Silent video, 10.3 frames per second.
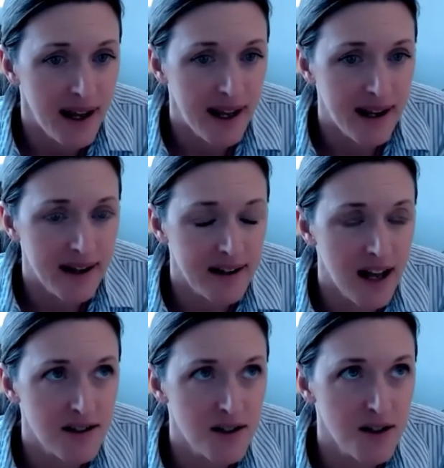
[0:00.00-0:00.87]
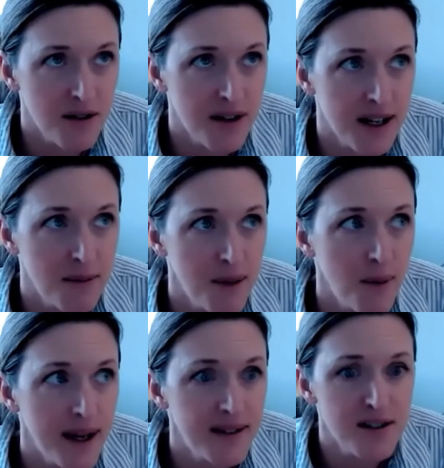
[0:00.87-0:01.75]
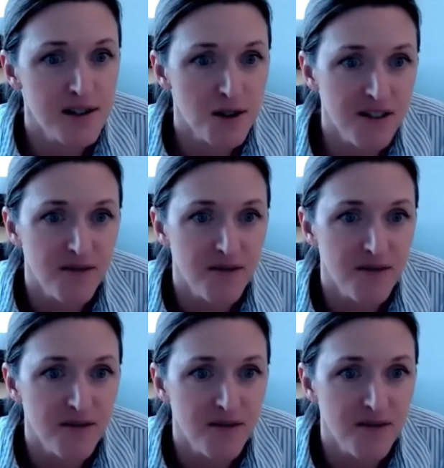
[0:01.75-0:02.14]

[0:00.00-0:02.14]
And, and so there can be ways to sort